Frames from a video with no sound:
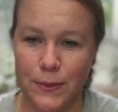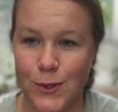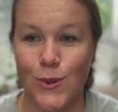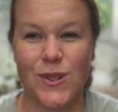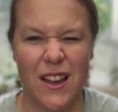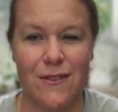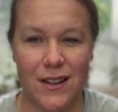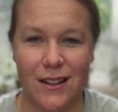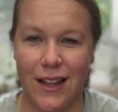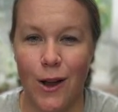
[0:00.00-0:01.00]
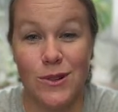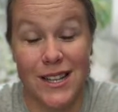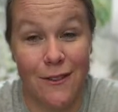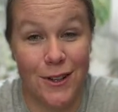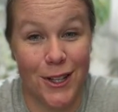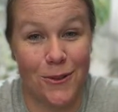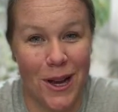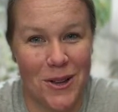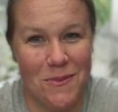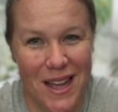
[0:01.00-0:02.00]
So I would definitely
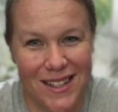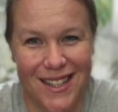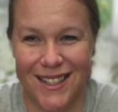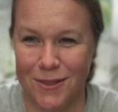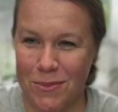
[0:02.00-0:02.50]
recommend it,